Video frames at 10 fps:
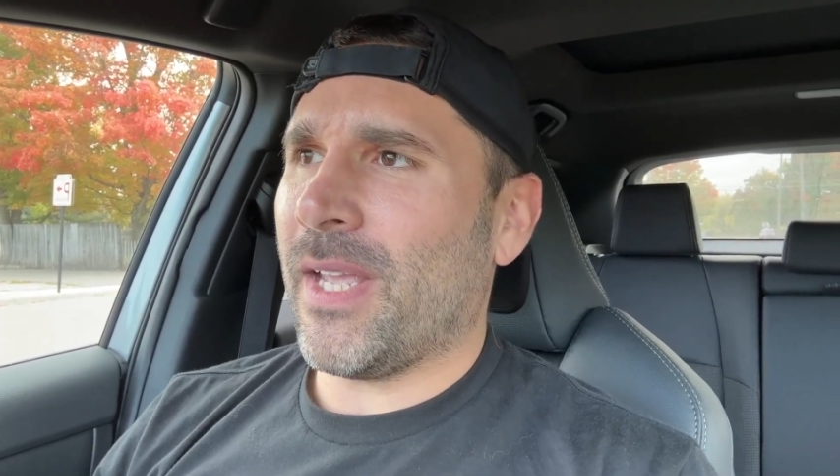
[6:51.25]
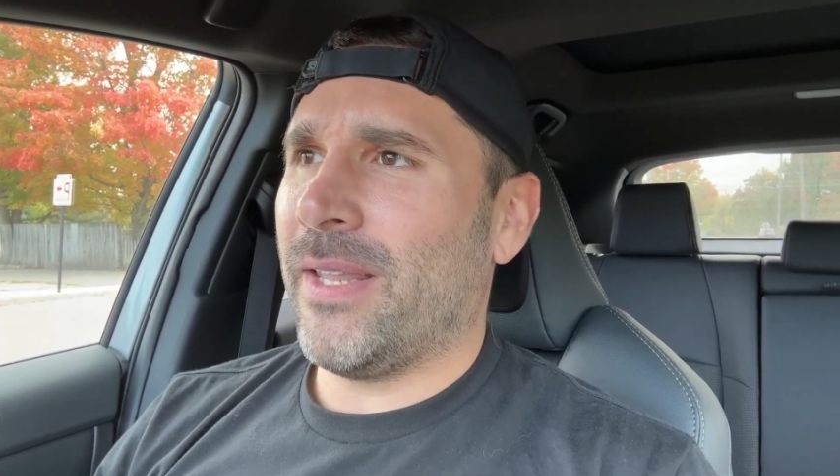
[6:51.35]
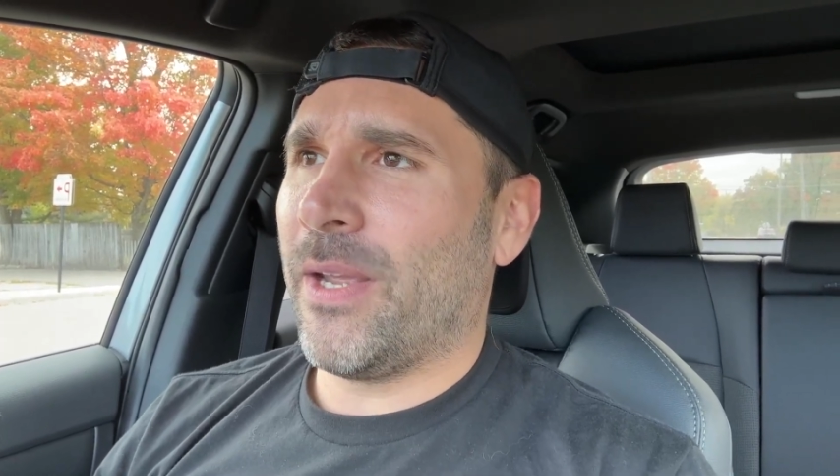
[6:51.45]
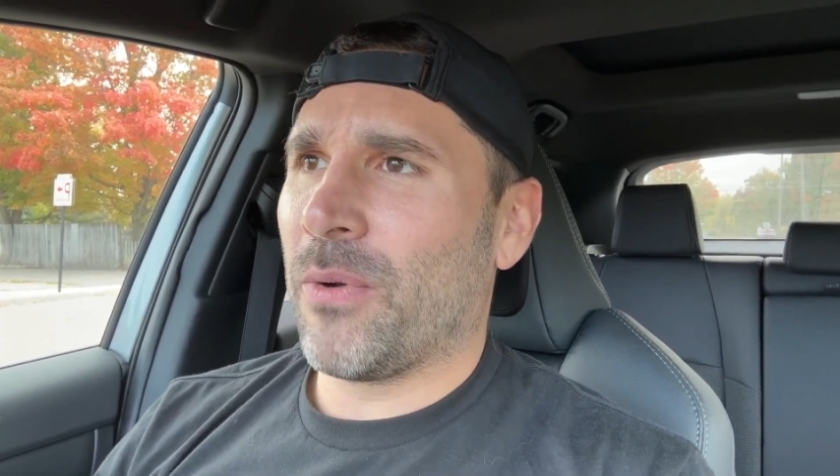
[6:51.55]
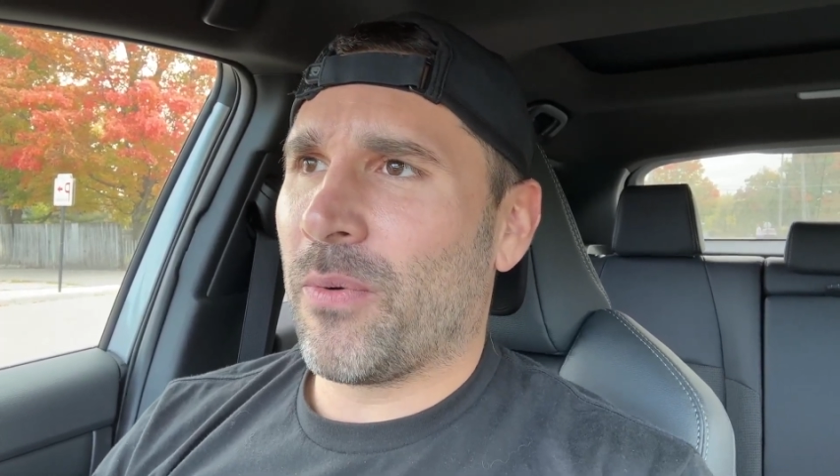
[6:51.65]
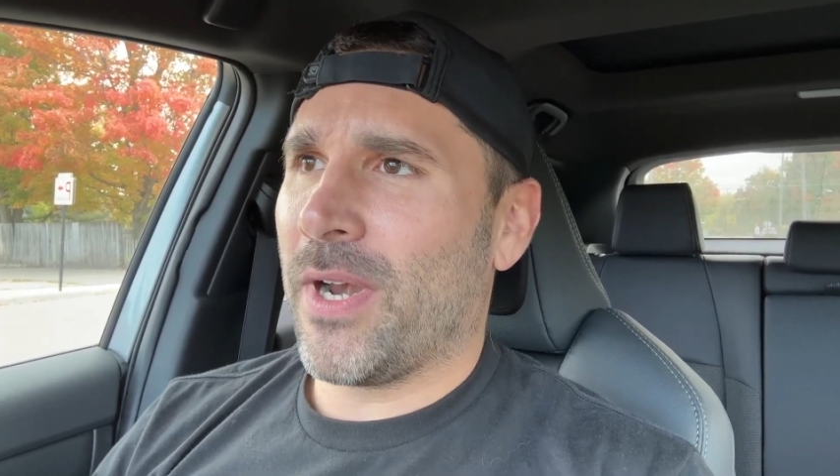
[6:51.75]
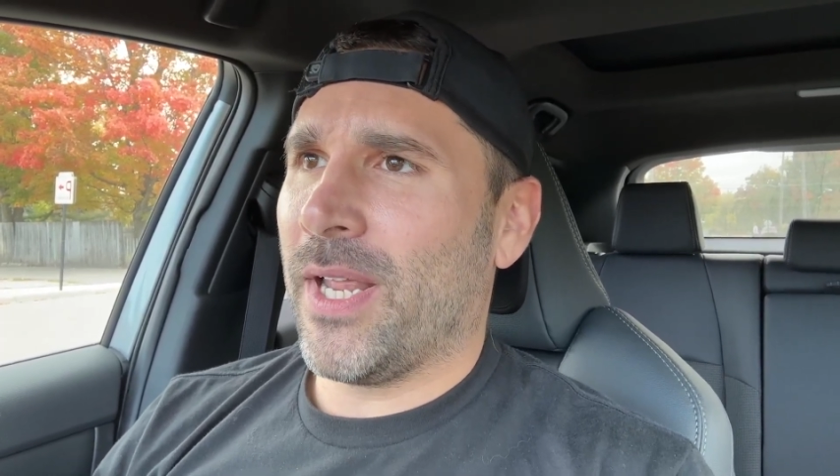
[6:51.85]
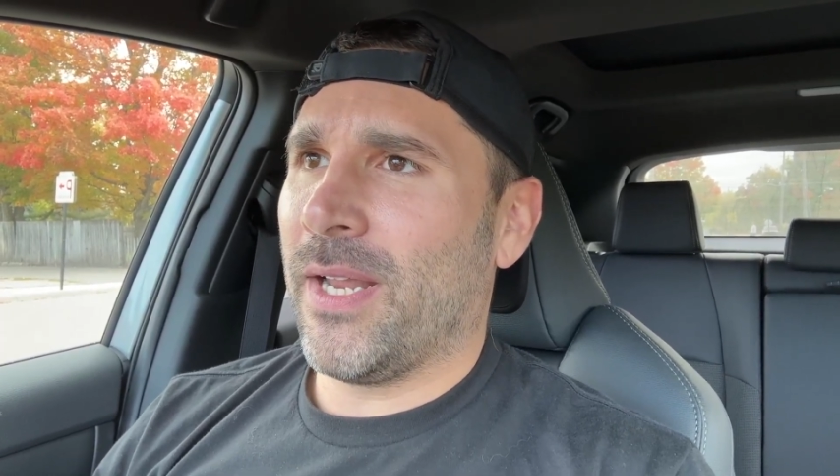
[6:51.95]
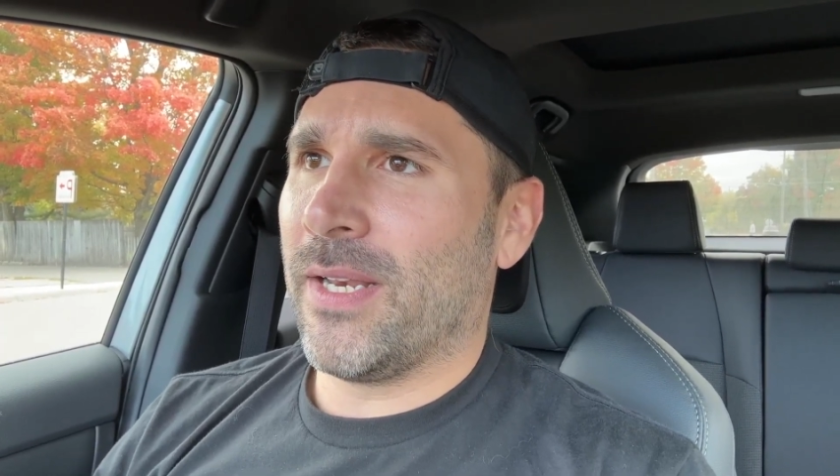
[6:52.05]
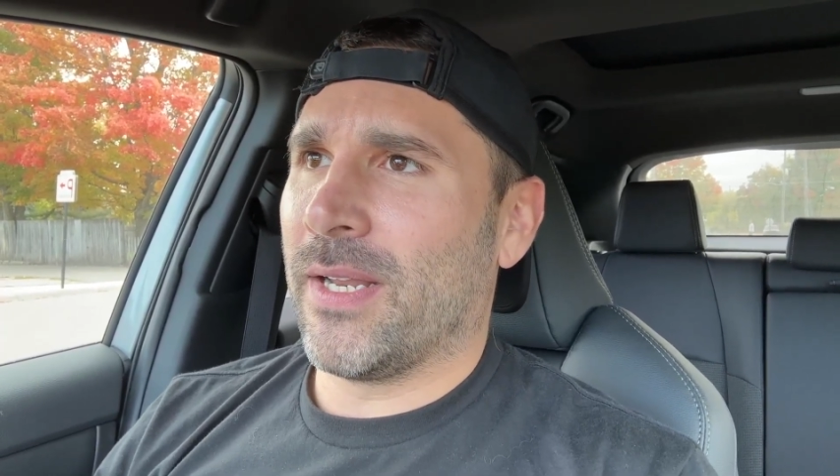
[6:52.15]
and they were
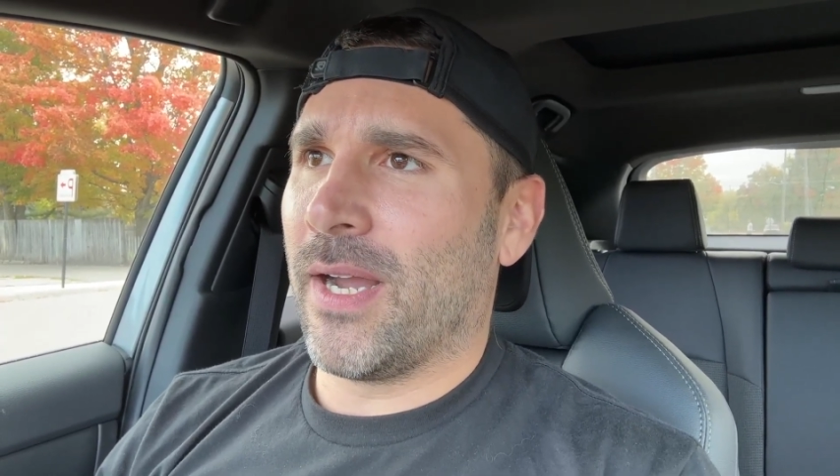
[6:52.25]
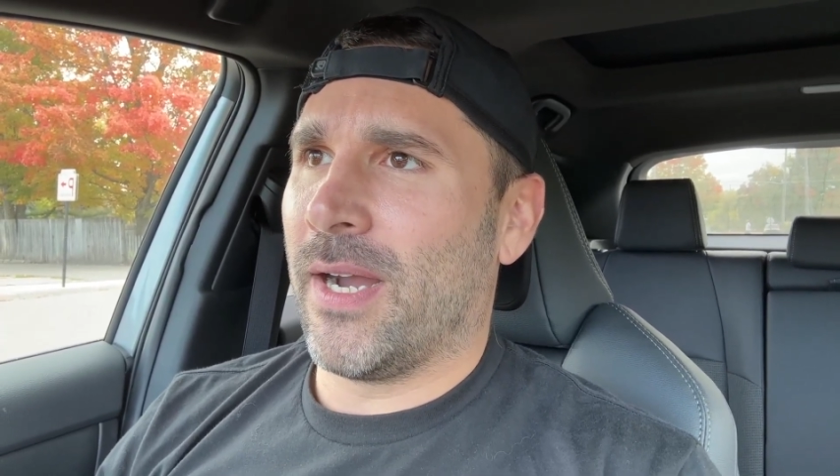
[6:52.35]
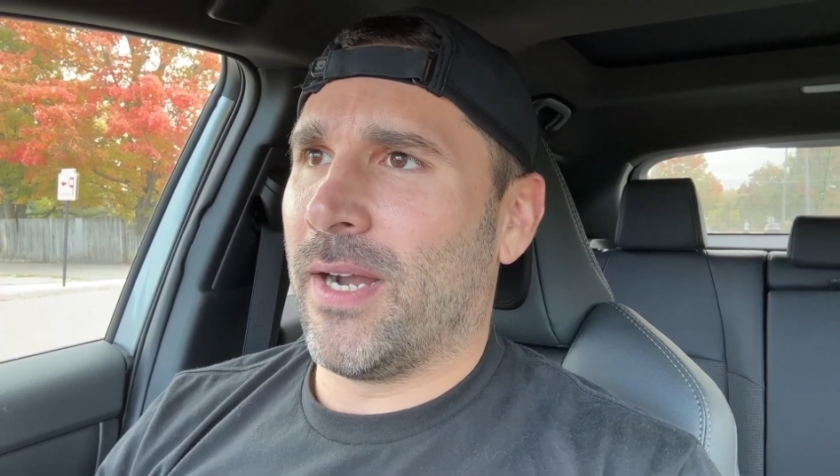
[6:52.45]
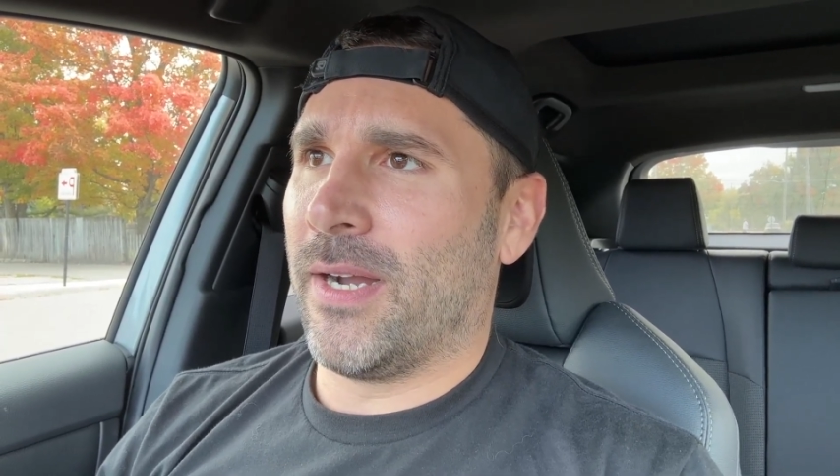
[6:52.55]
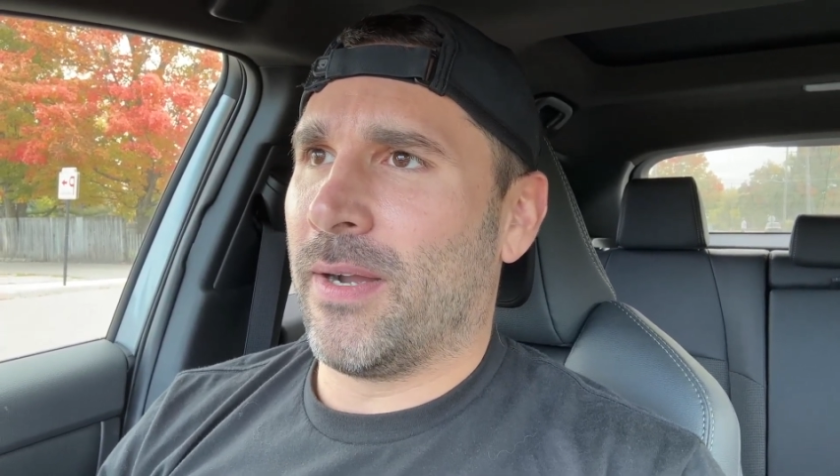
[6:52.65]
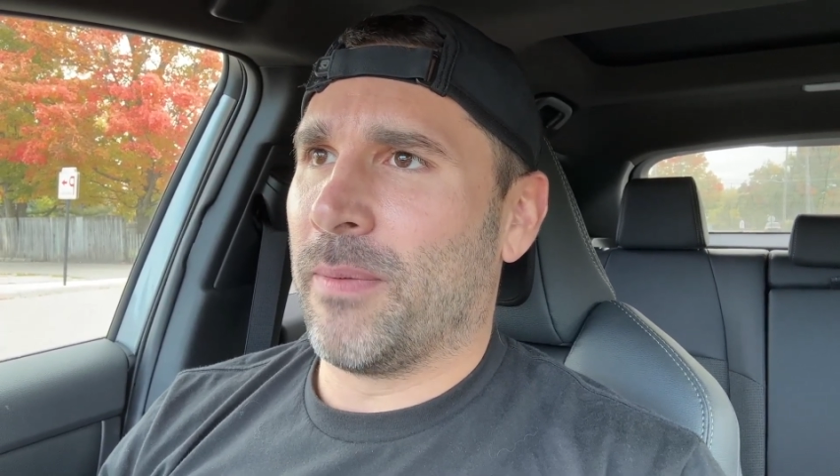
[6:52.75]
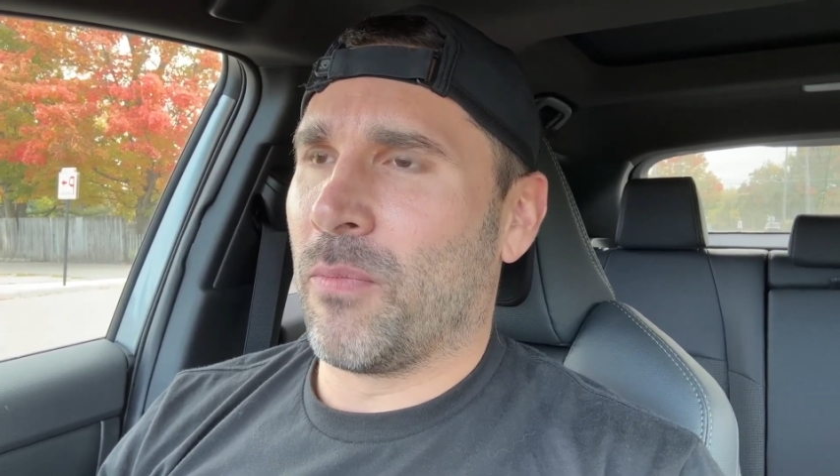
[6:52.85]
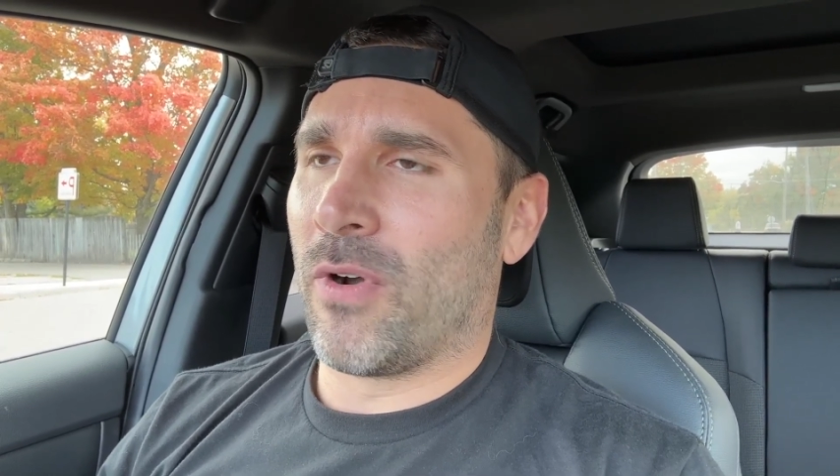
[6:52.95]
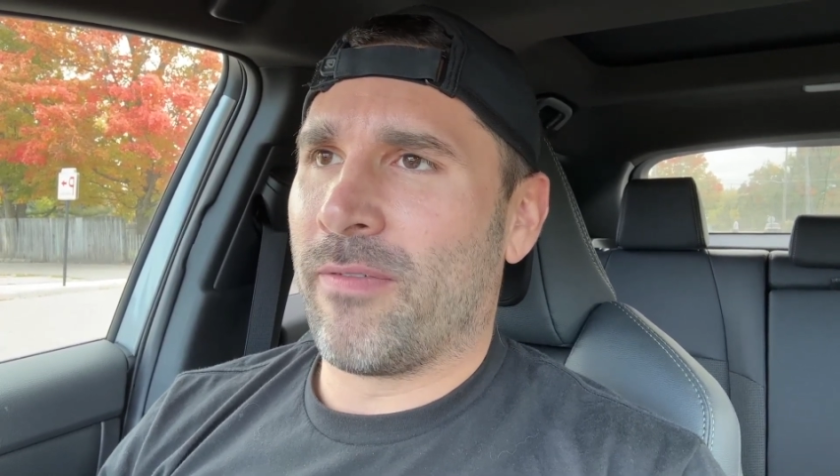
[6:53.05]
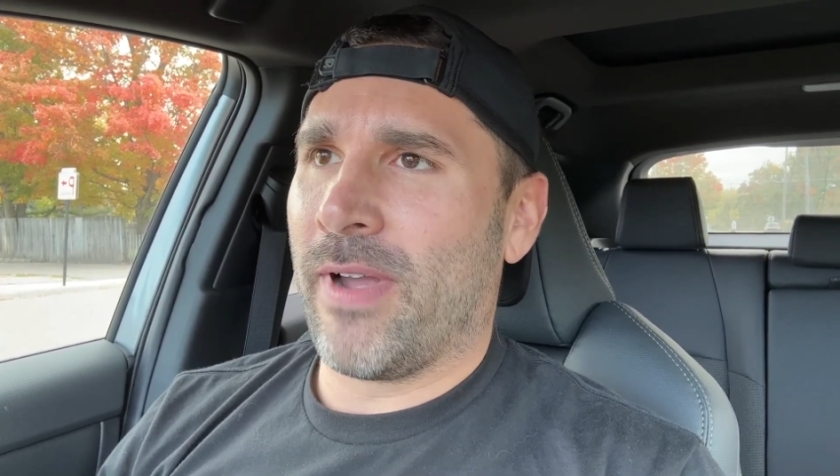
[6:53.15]
running
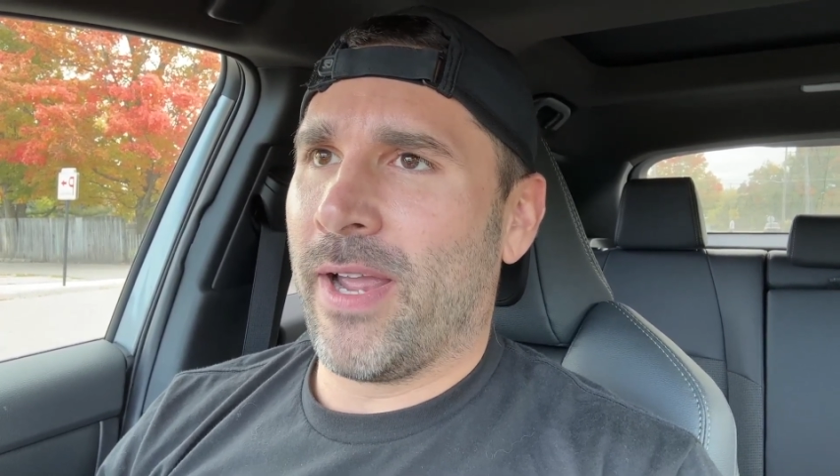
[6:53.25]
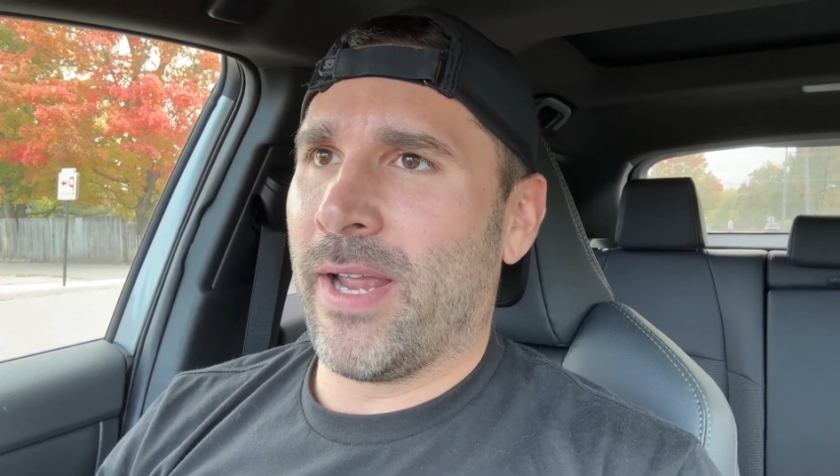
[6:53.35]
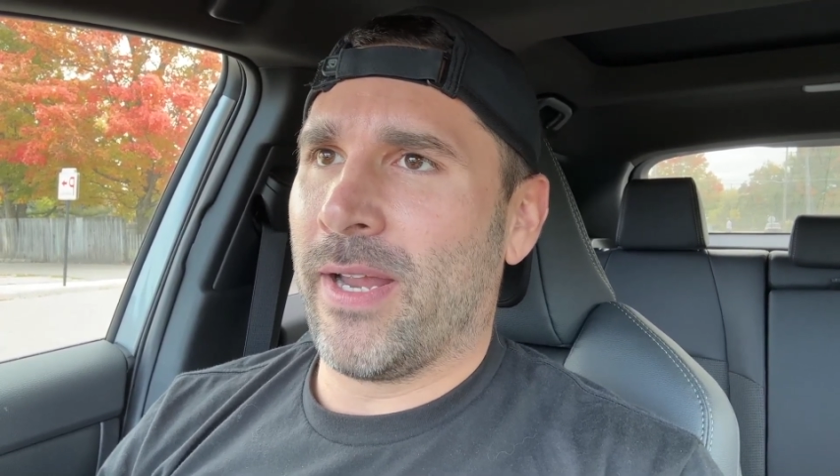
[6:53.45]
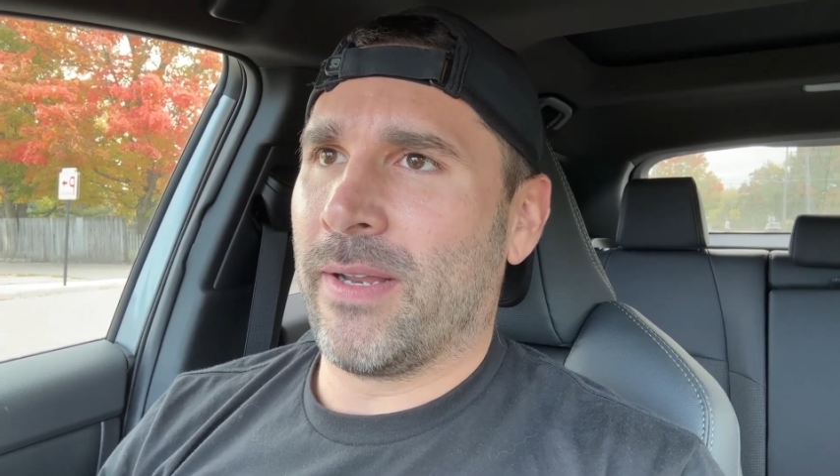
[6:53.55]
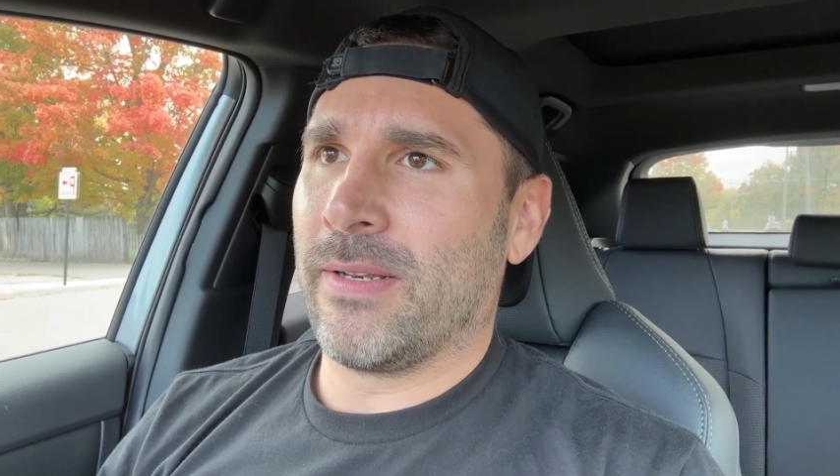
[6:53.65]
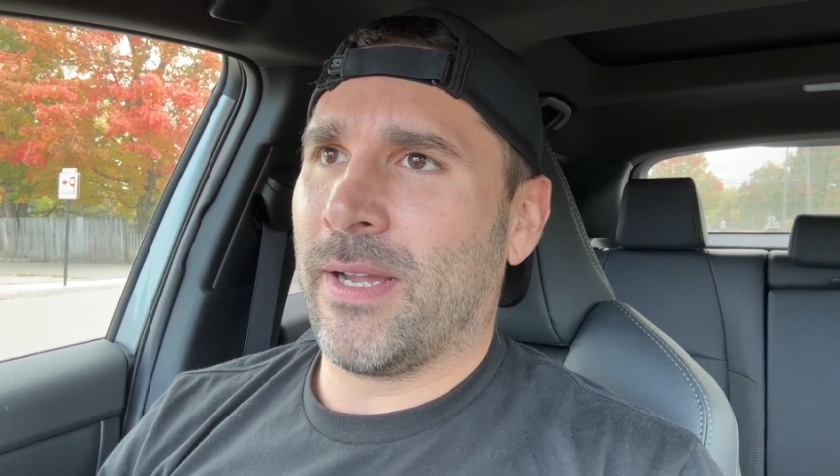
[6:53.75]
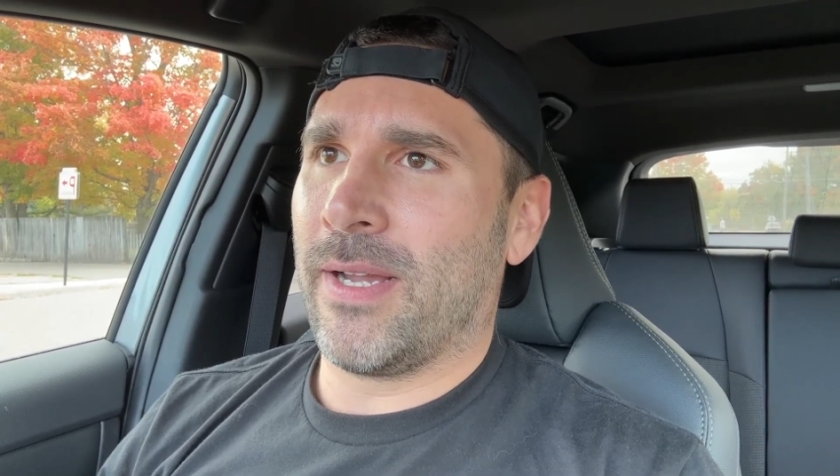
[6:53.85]
more of a